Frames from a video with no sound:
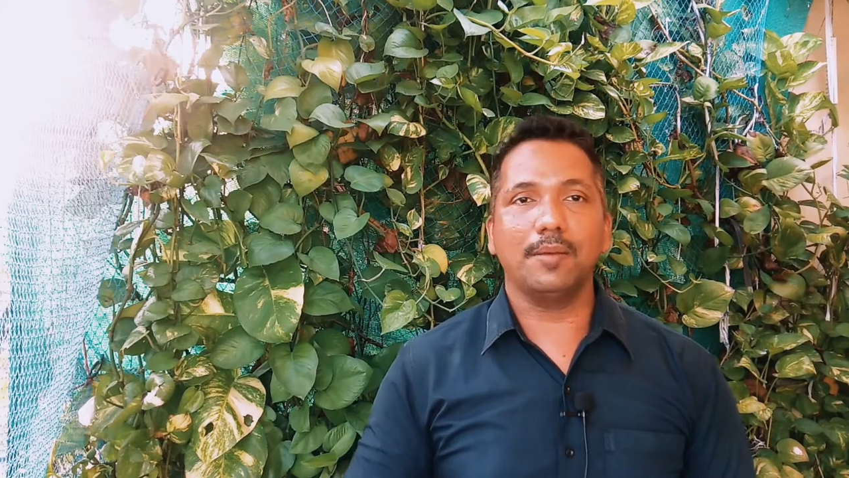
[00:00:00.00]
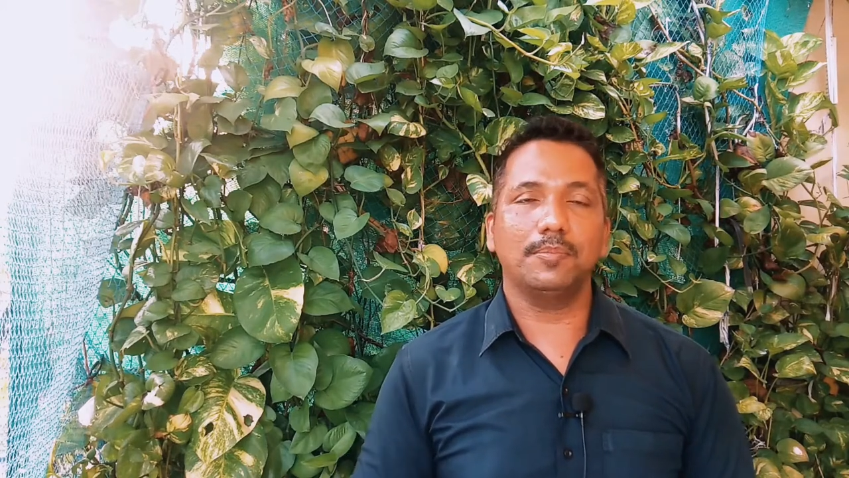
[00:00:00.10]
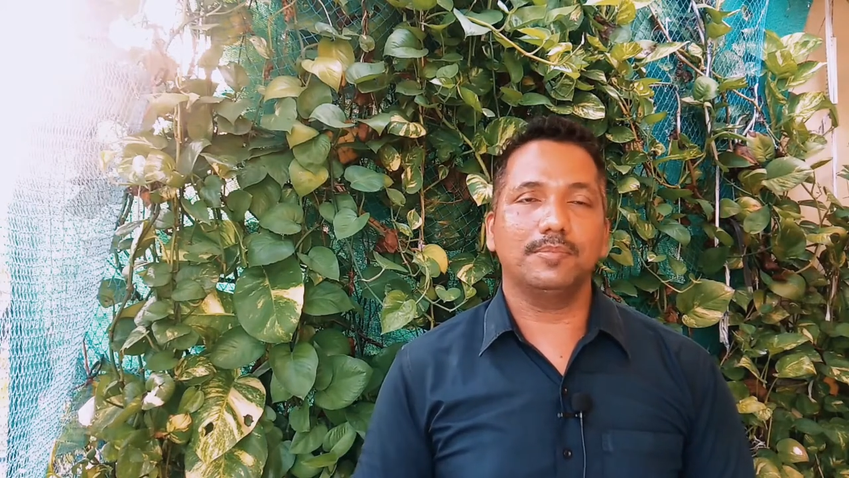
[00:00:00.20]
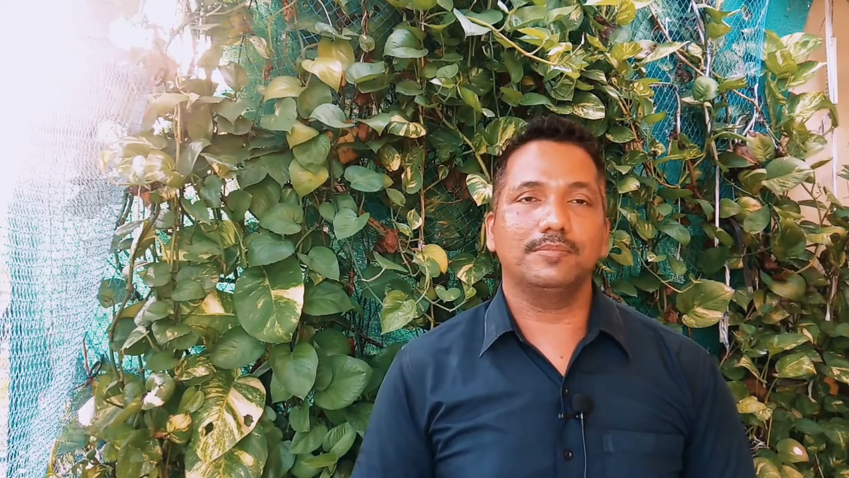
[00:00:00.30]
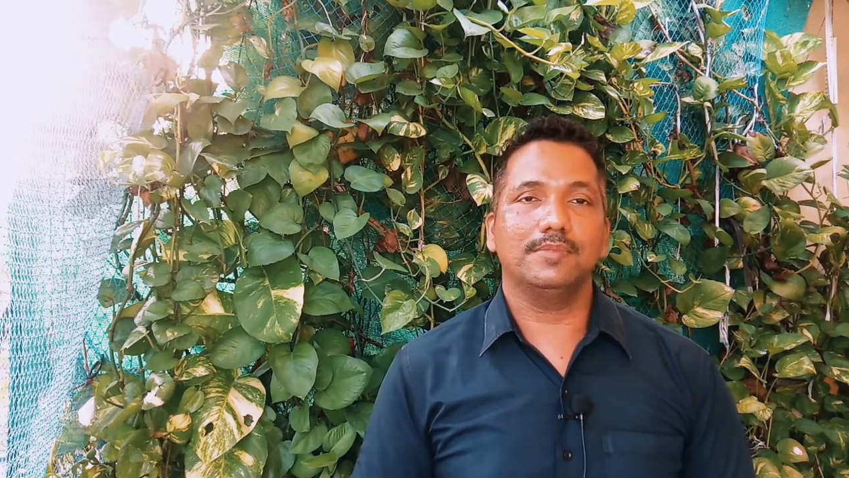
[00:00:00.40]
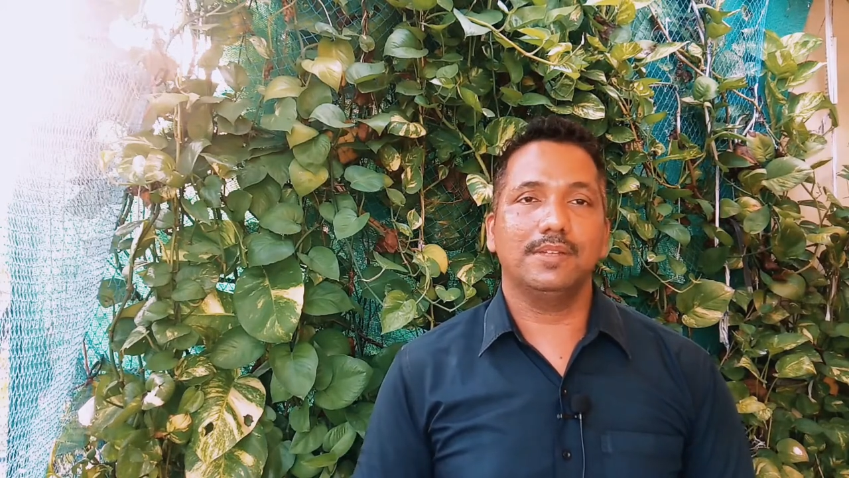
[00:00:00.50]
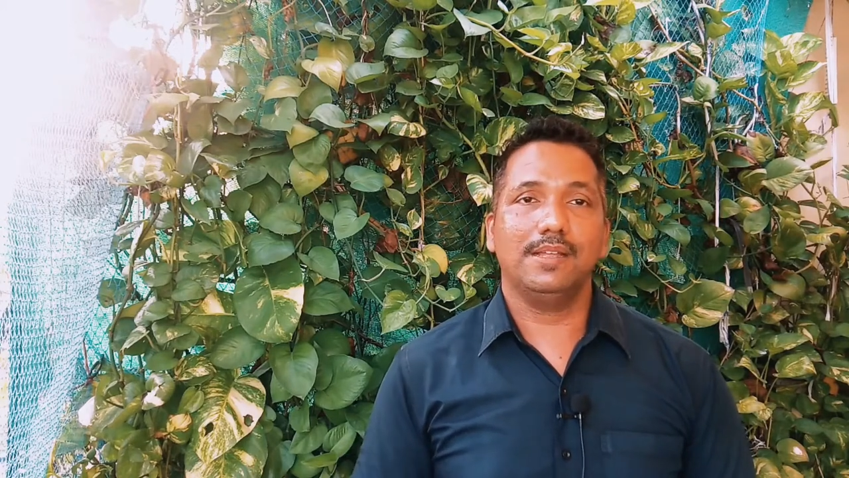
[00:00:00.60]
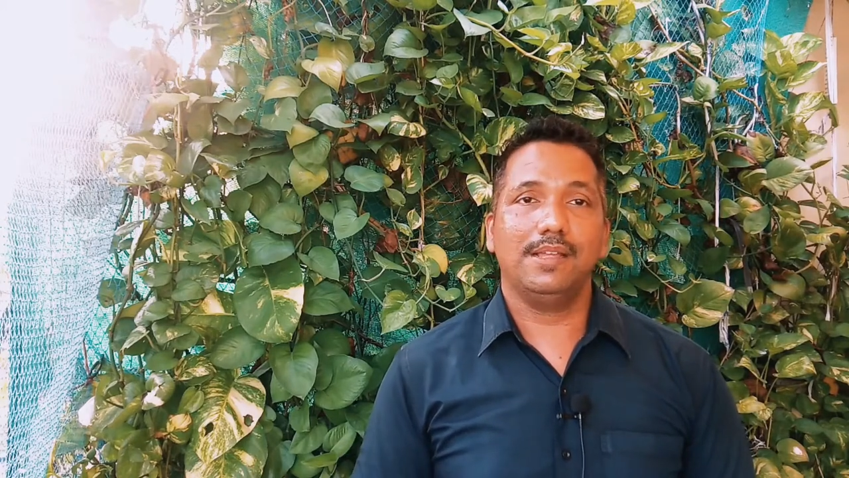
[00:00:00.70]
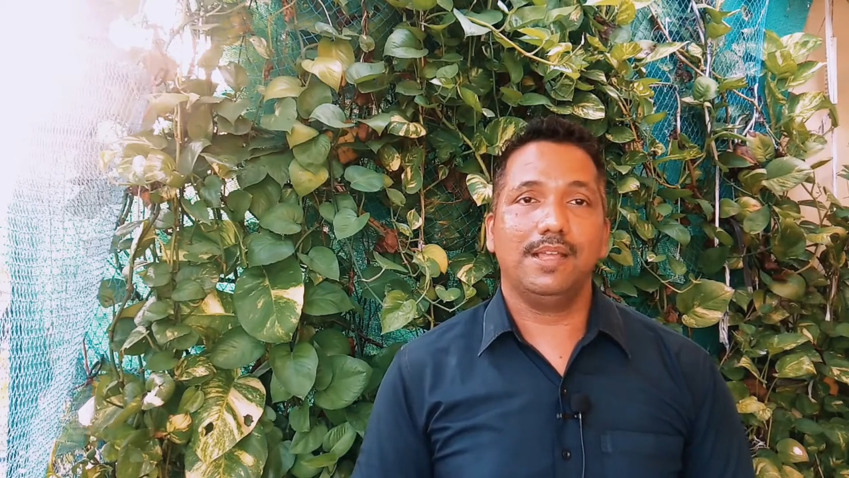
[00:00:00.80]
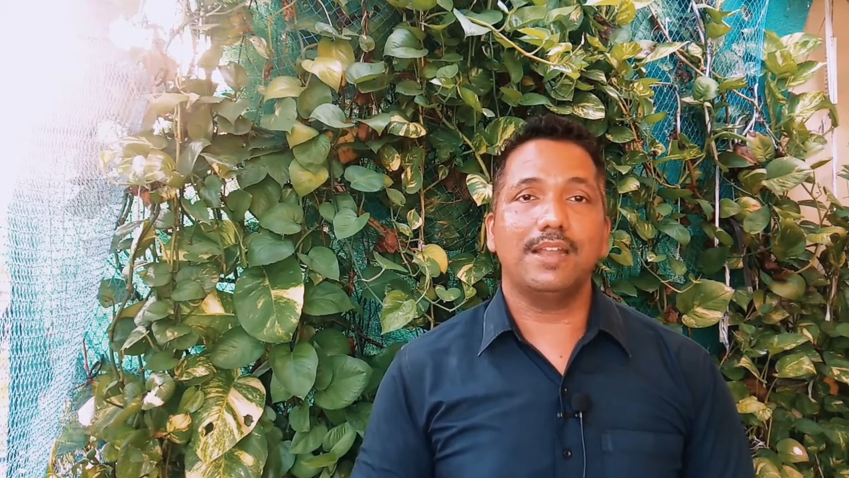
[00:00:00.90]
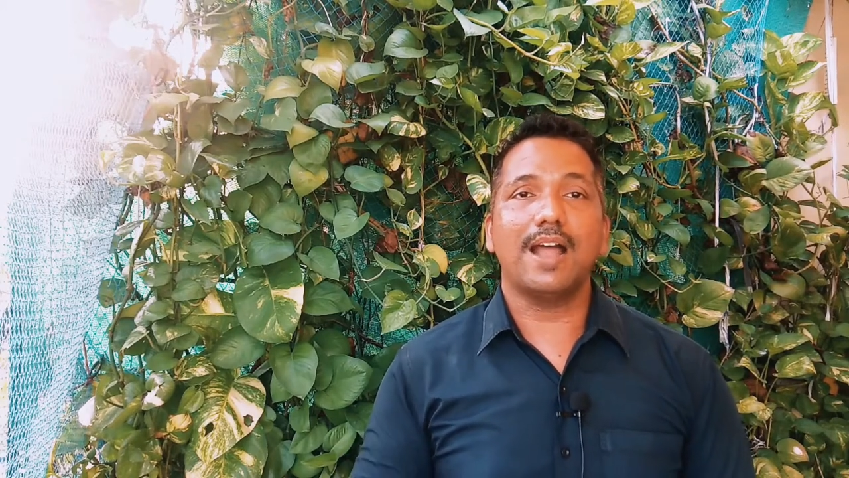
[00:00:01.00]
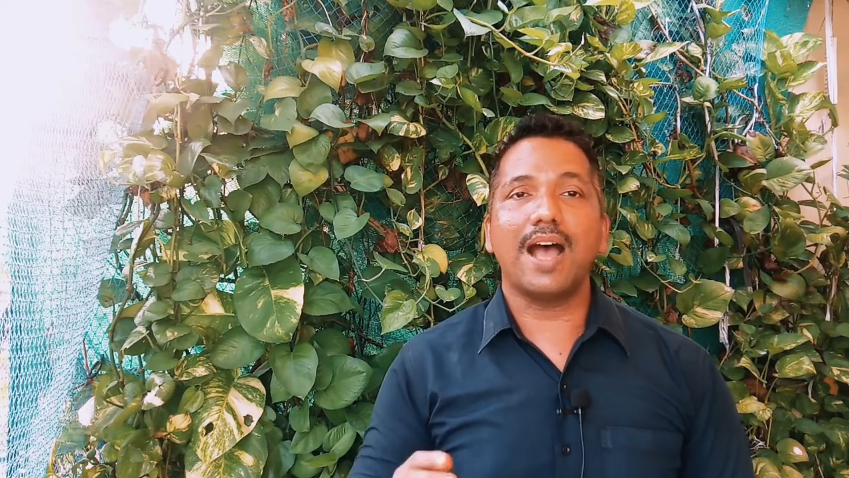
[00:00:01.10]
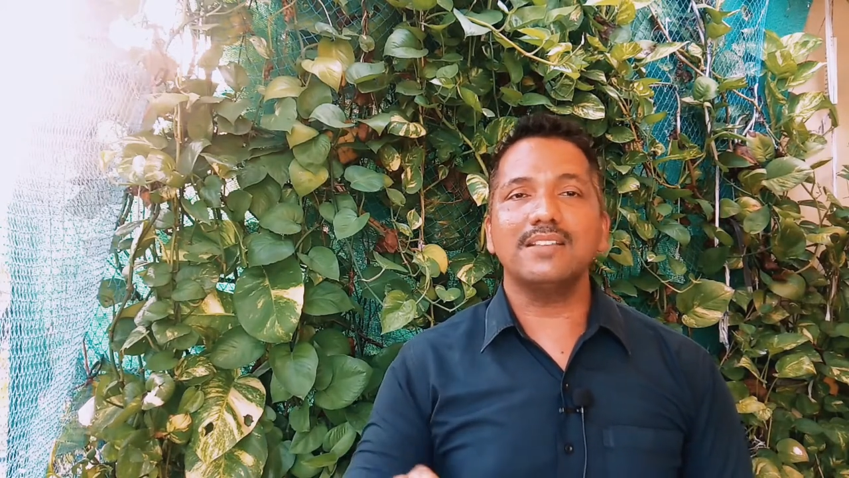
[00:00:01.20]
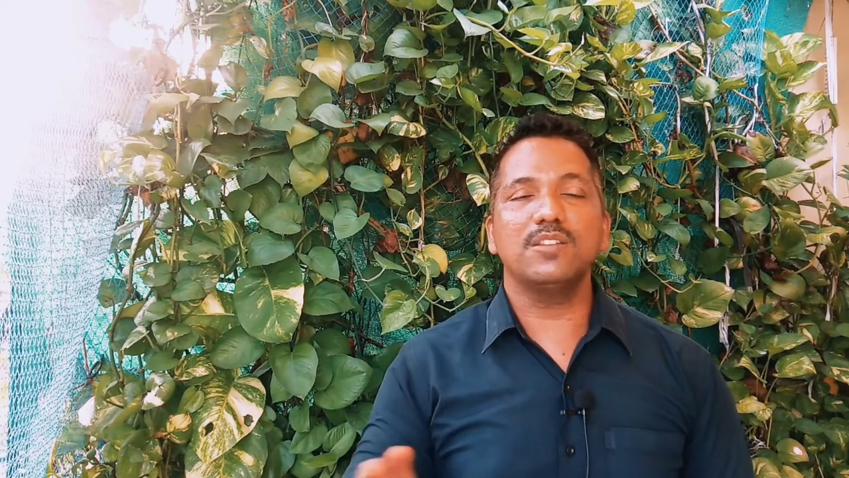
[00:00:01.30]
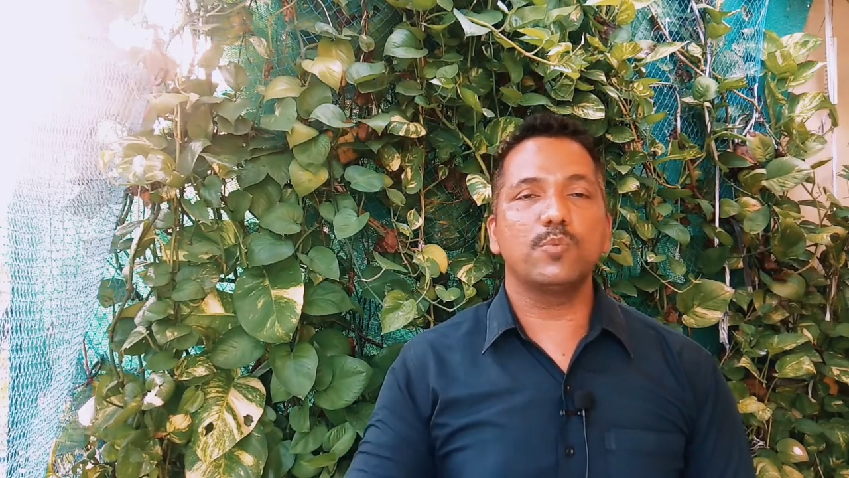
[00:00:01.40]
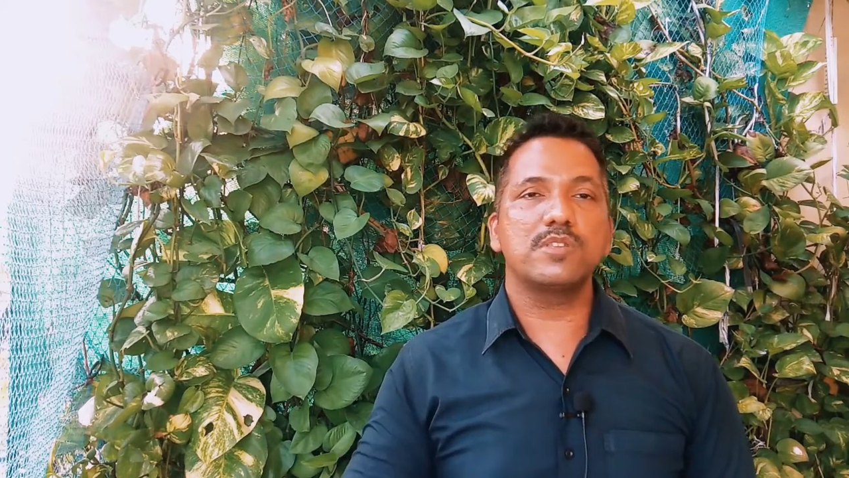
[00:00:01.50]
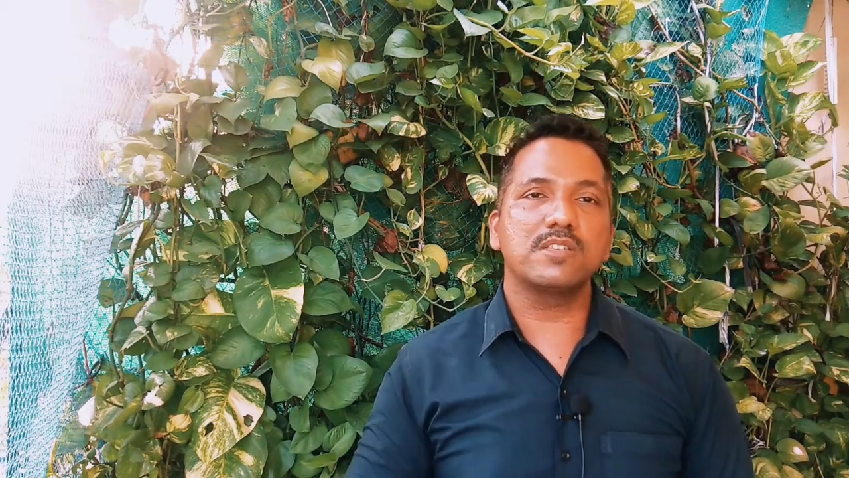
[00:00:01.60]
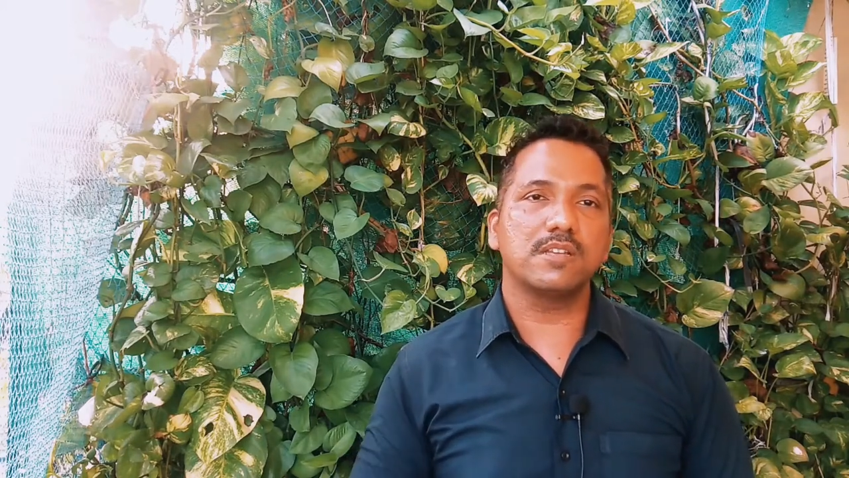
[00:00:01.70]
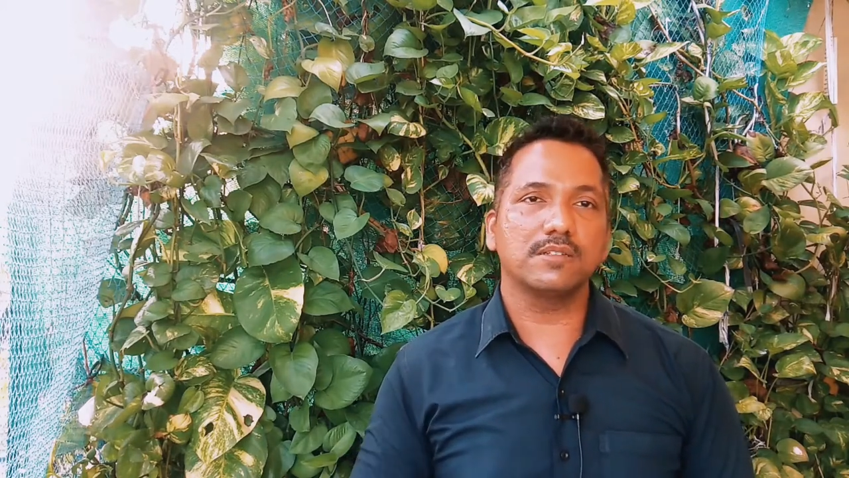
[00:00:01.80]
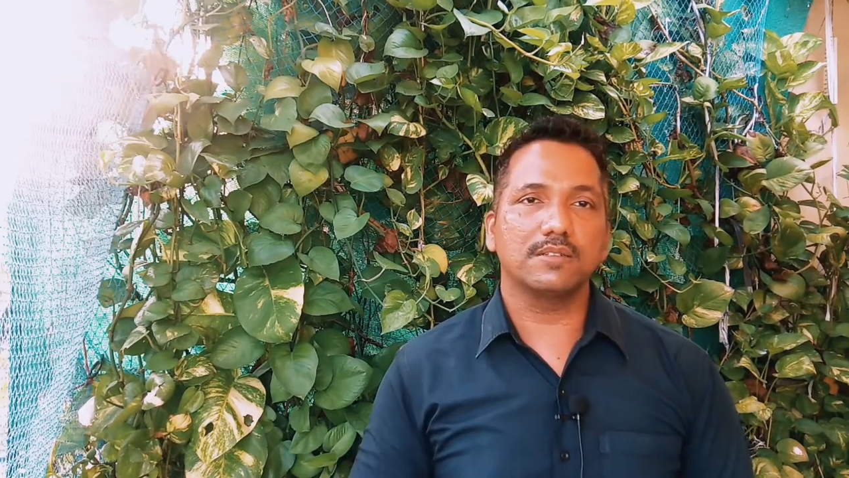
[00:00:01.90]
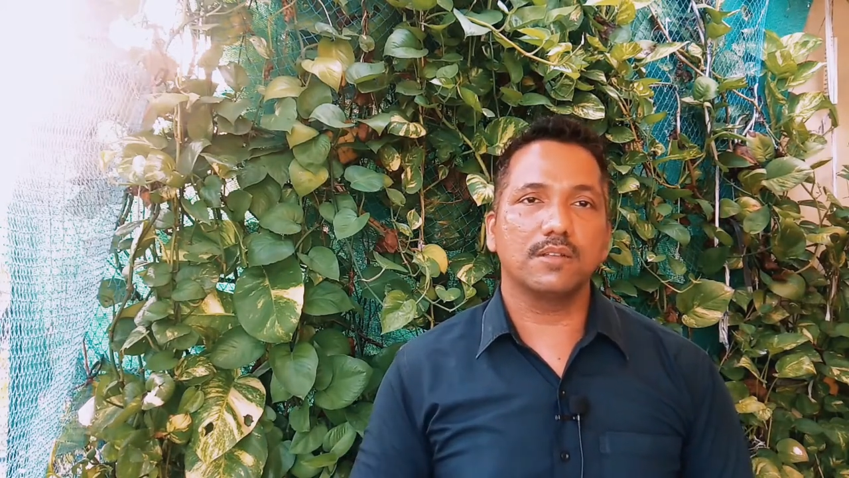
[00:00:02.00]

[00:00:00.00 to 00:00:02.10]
up and asked the visitor